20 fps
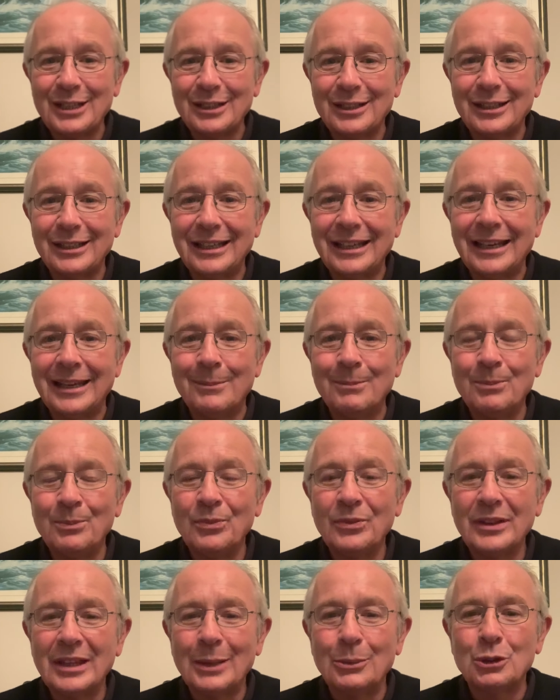of the game,
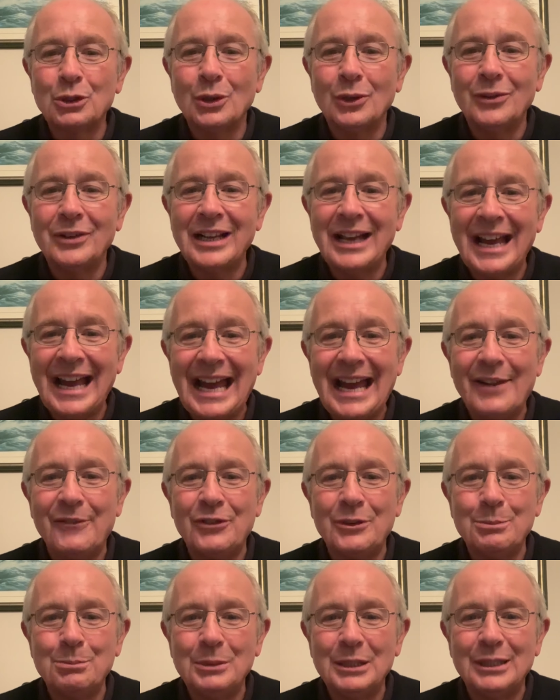there was over
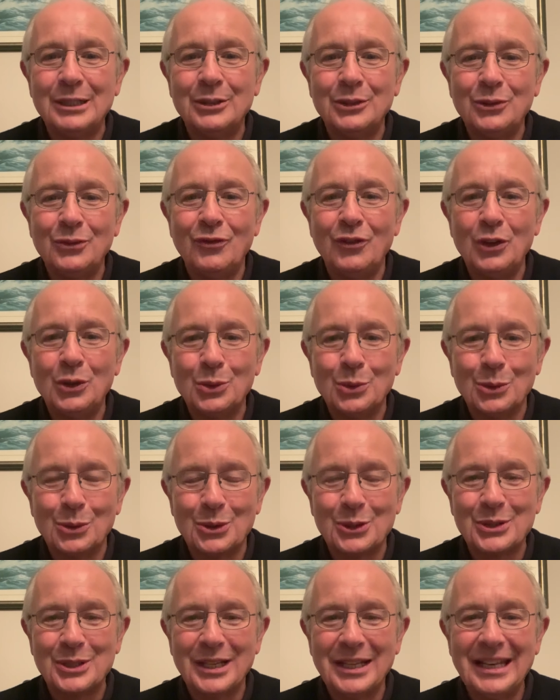500,000
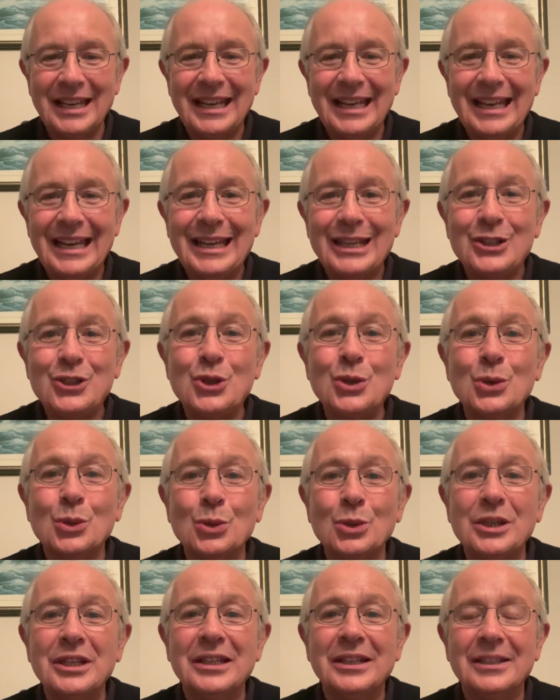viewers
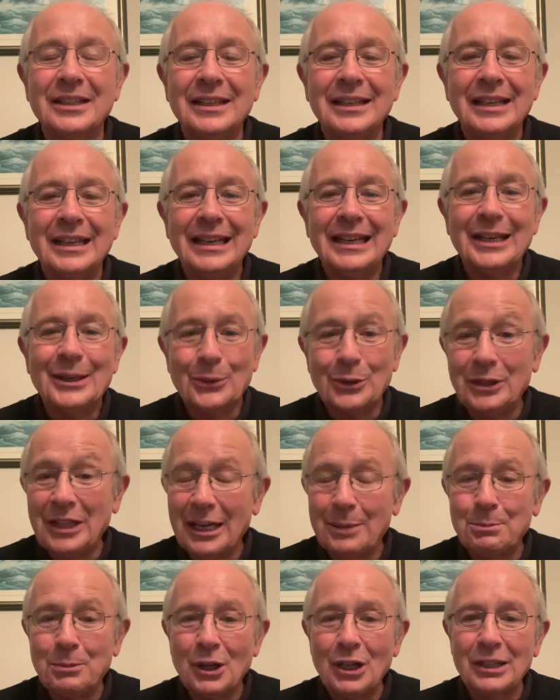tuned in. When
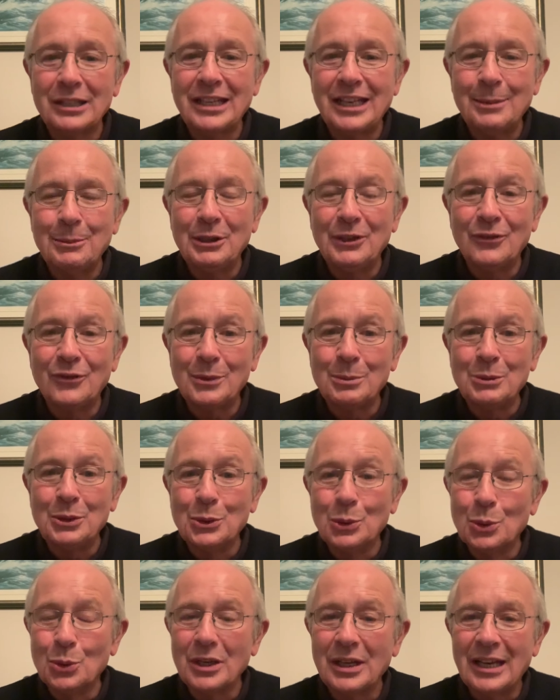that ball came in from
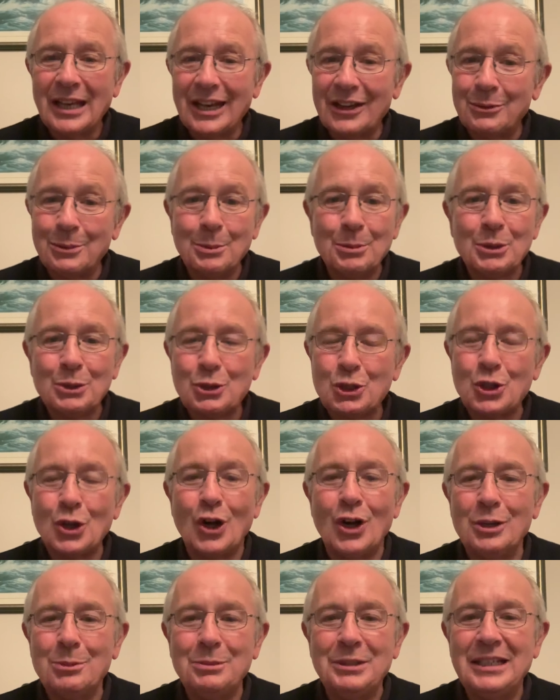Luke, I remember
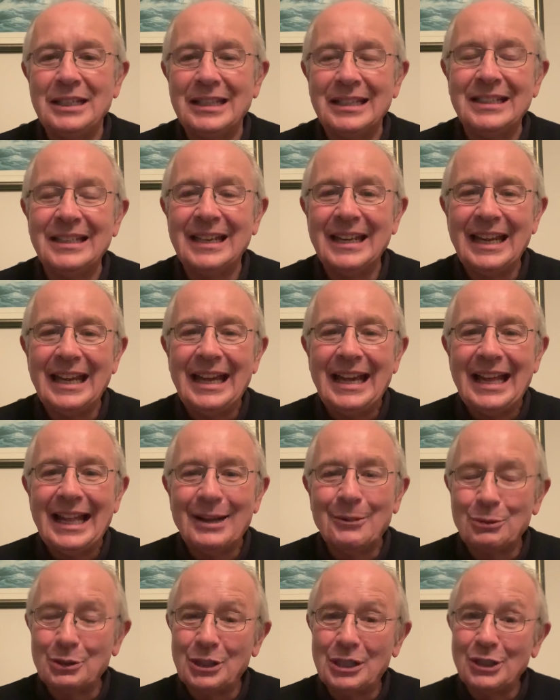Sean Meehan,
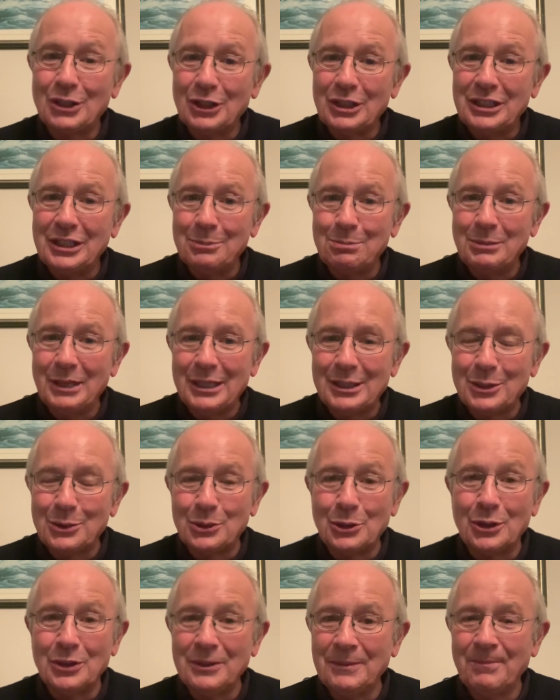it was the guy that made the
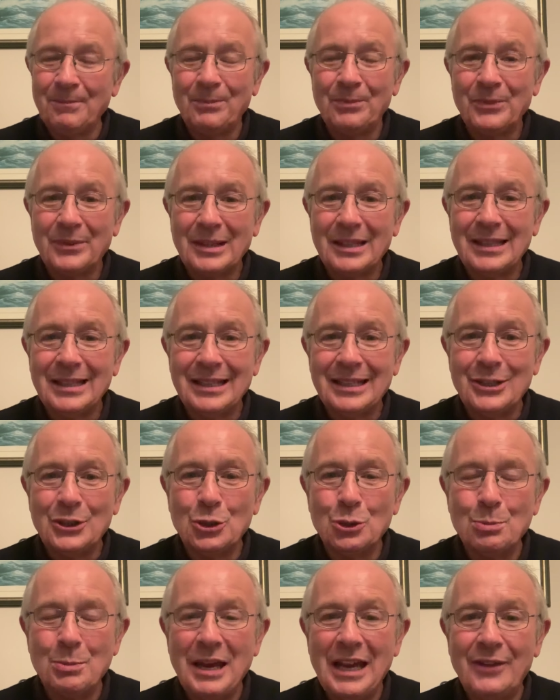run.
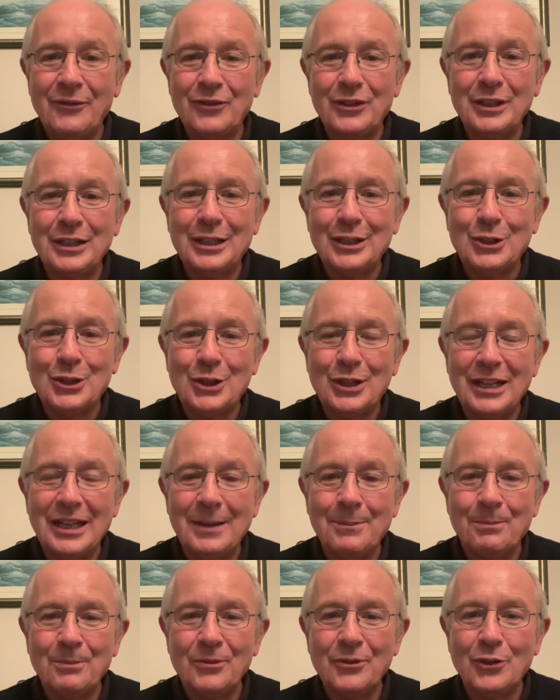Young man from
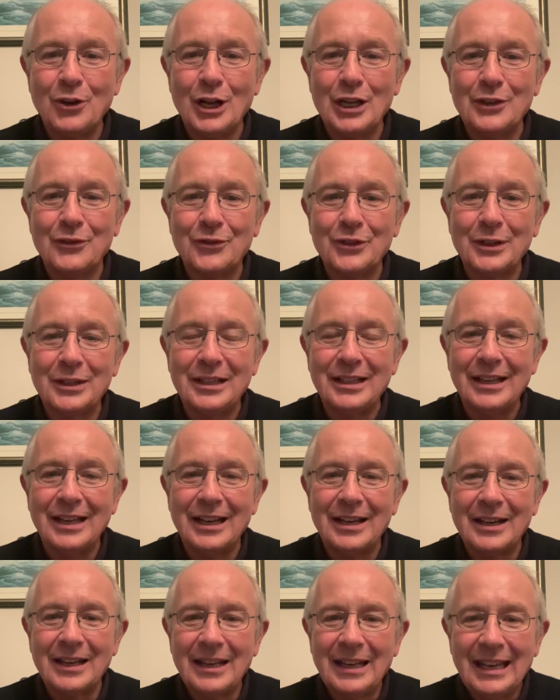Kishgame, father from
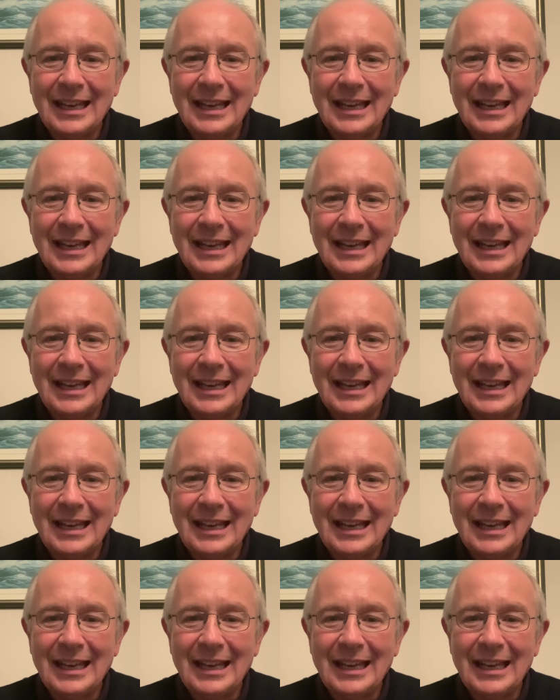Clare,